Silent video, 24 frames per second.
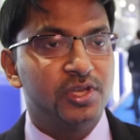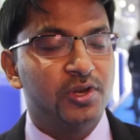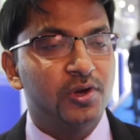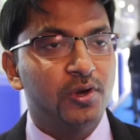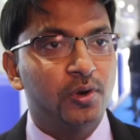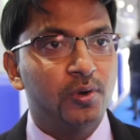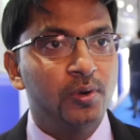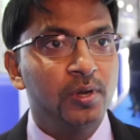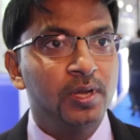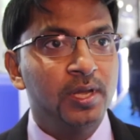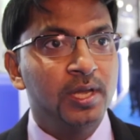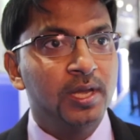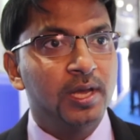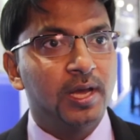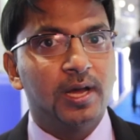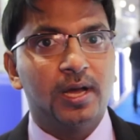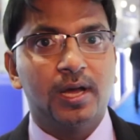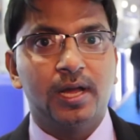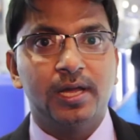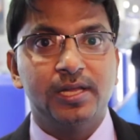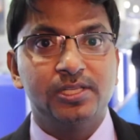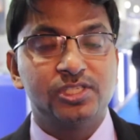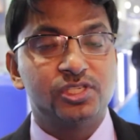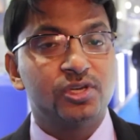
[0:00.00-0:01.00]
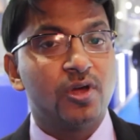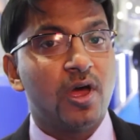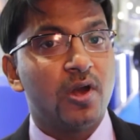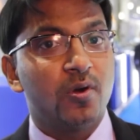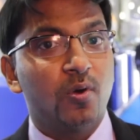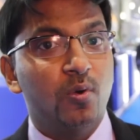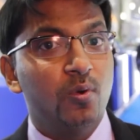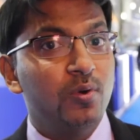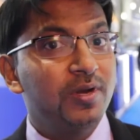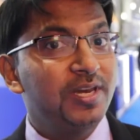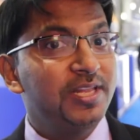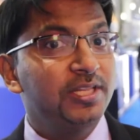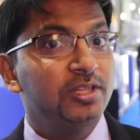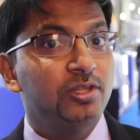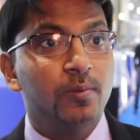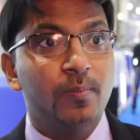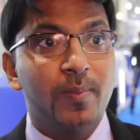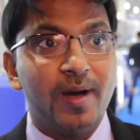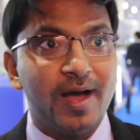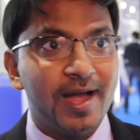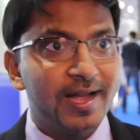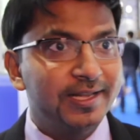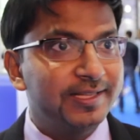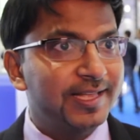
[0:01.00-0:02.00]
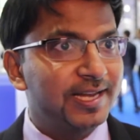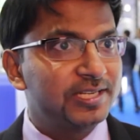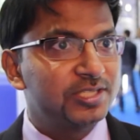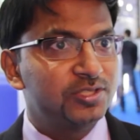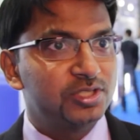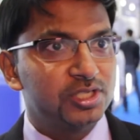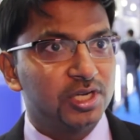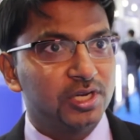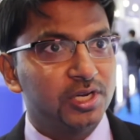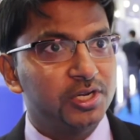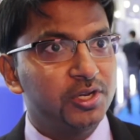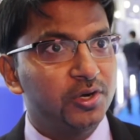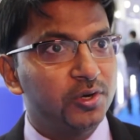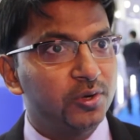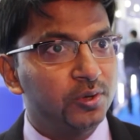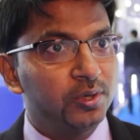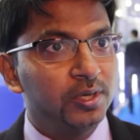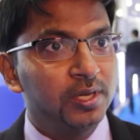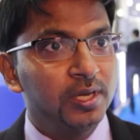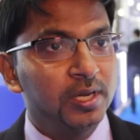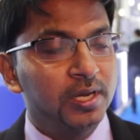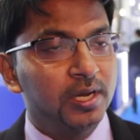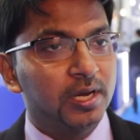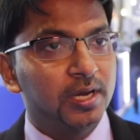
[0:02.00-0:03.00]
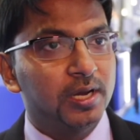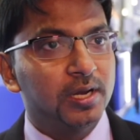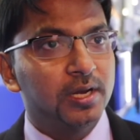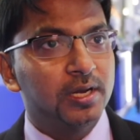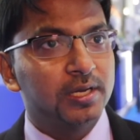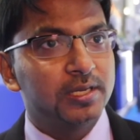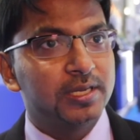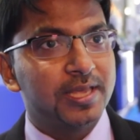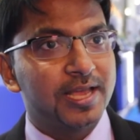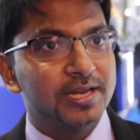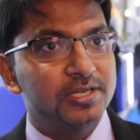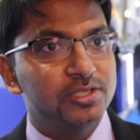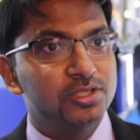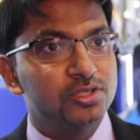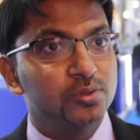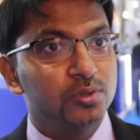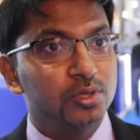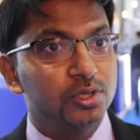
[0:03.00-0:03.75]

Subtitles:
It's not only Dubai that can